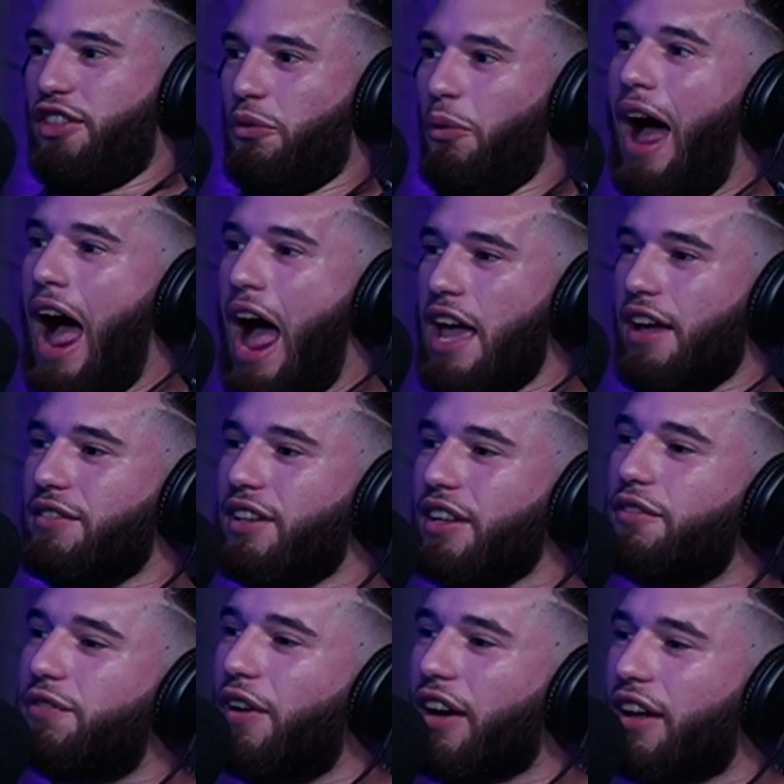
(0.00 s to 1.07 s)
it
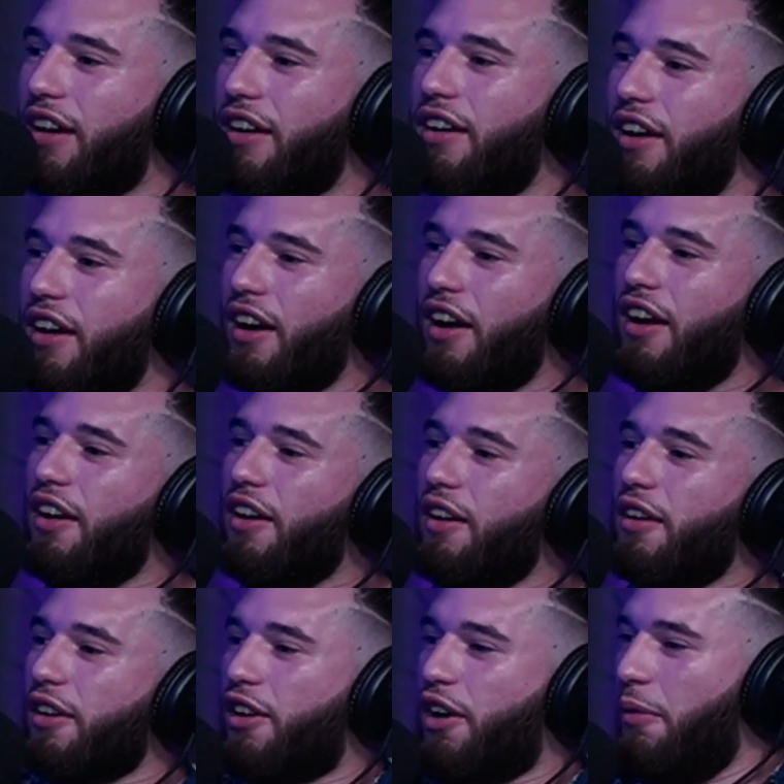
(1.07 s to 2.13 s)
thrived. Millions it fucking dollars
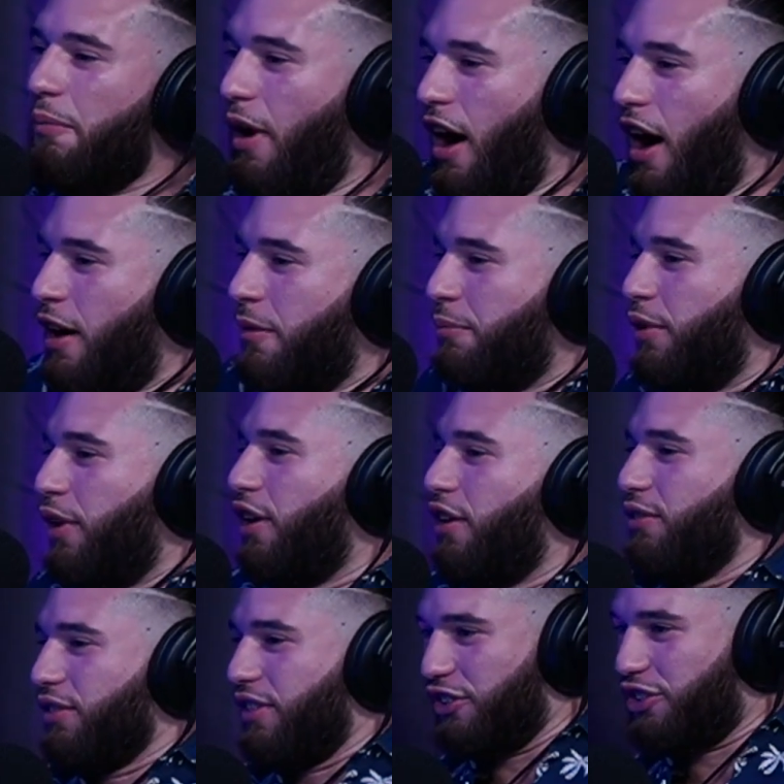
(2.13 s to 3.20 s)
in revenue. Come on,
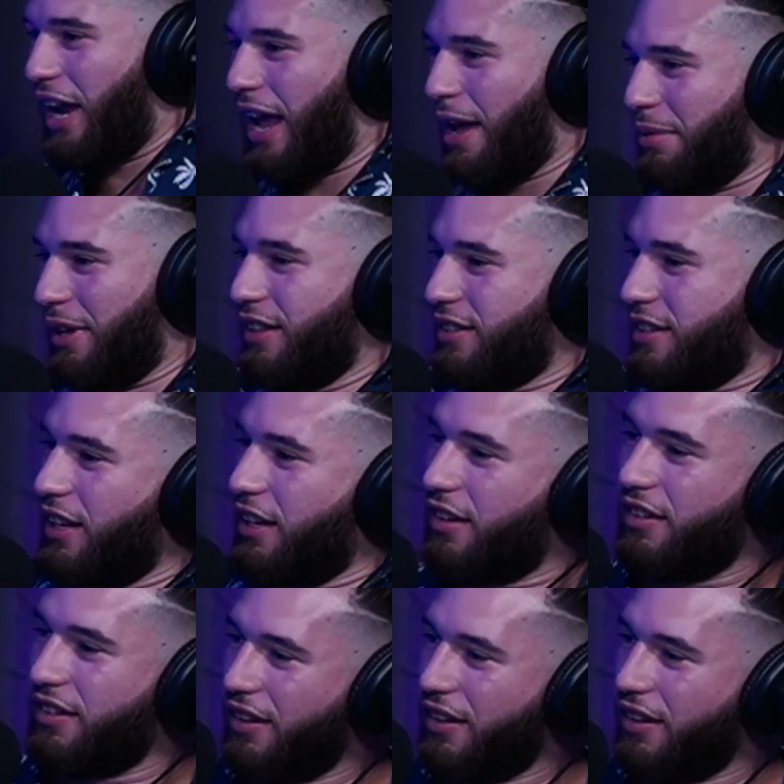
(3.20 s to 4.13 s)
bro. The champ is